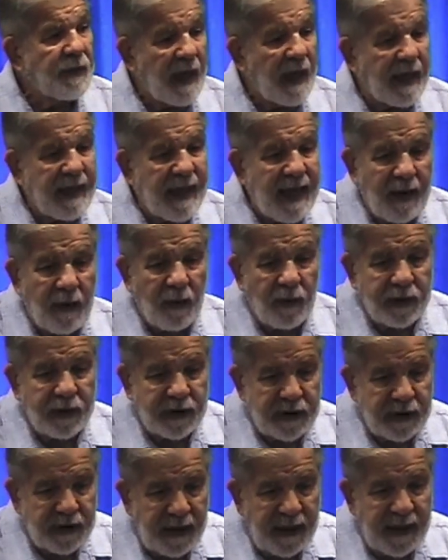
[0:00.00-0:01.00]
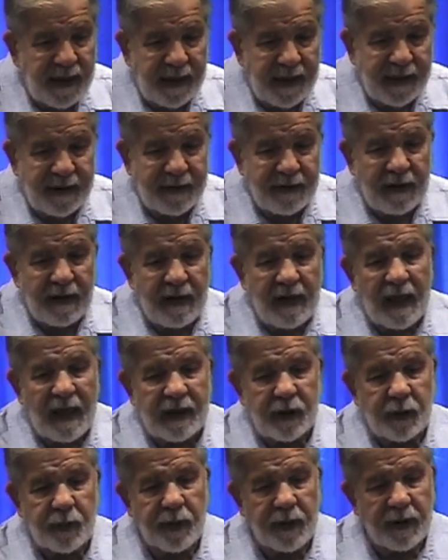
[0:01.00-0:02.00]
and now we're seeing it in the
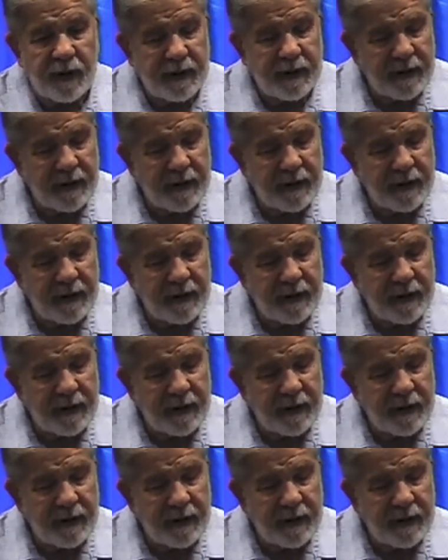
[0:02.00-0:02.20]
gospel.